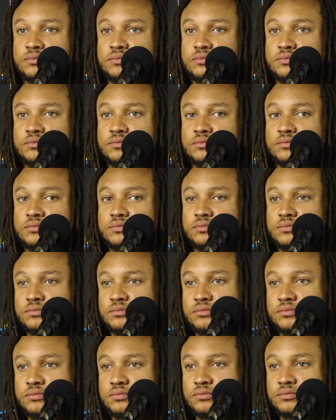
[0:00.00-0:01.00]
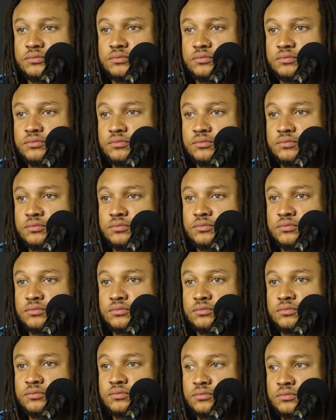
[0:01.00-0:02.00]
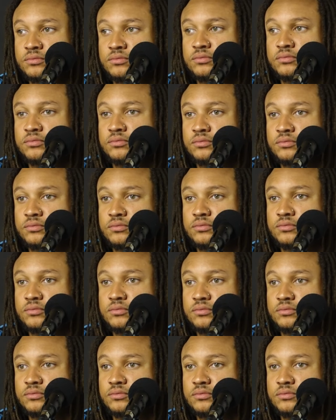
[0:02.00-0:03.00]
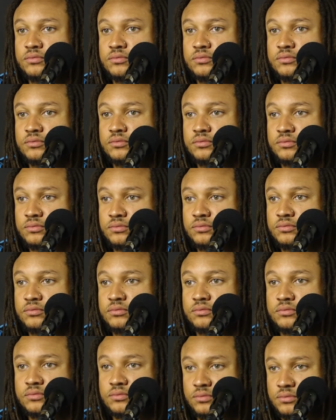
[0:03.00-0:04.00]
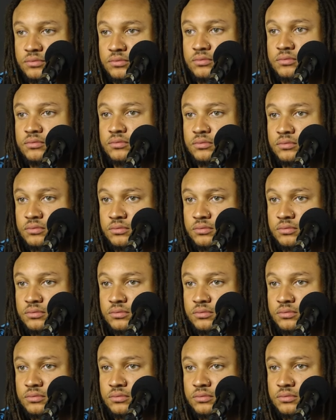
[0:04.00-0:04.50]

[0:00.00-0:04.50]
No words are spoken by the person on screen.